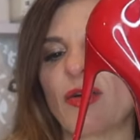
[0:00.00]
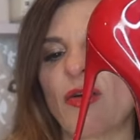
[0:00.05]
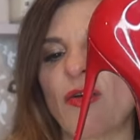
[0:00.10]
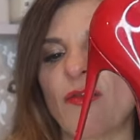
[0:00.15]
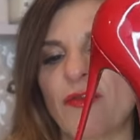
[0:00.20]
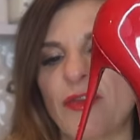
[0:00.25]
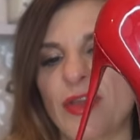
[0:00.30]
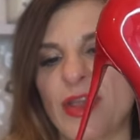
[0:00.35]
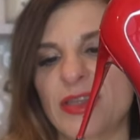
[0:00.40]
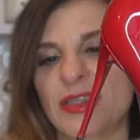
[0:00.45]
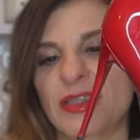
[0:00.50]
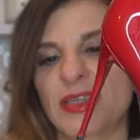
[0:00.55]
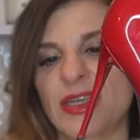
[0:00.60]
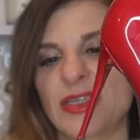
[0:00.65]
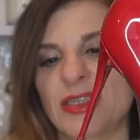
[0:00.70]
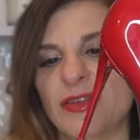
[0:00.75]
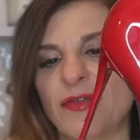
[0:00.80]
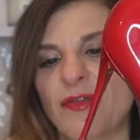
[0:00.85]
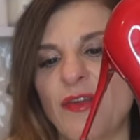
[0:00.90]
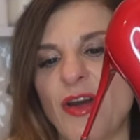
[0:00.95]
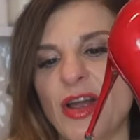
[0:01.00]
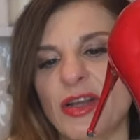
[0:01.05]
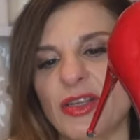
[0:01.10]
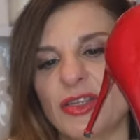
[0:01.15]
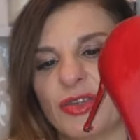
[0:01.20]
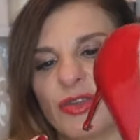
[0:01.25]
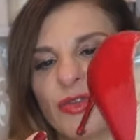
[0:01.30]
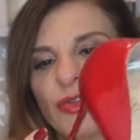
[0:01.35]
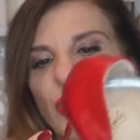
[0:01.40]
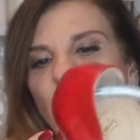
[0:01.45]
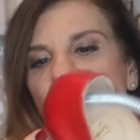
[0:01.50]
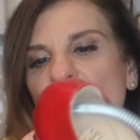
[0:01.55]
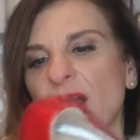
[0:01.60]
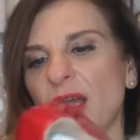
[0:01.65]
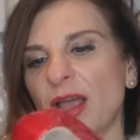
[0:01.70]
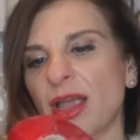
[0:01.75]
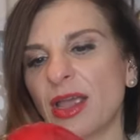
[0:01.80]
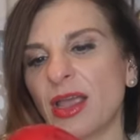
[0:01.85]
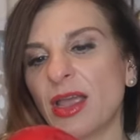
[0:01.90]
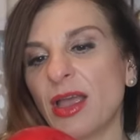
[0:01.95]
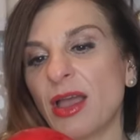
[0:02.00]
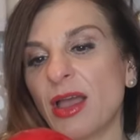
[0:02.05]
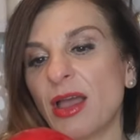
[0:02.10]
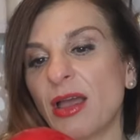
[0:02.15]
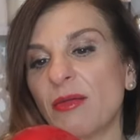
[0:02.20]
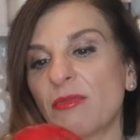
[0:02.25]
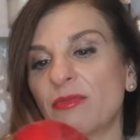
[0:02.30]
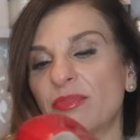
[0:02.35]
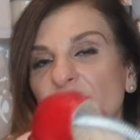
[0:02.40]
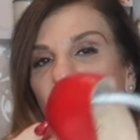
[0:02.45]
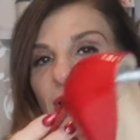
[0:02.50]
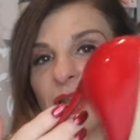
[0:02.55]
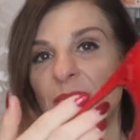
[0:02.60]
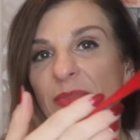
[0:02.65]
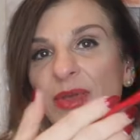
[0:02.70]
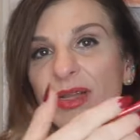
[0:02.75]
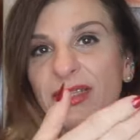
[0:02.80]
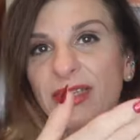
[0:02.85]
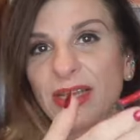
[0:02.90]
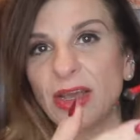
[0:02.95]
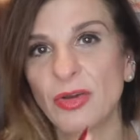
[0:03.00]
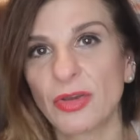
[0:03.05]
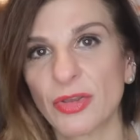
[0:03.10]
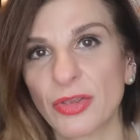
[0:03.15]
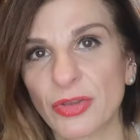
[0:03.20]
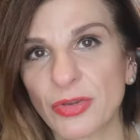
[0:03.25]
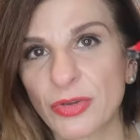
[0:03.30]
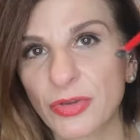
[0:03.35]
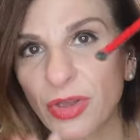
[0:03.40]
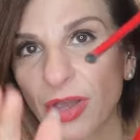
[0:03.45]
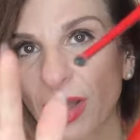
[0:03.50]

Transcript: obvious, it's far too high. But let me tell you,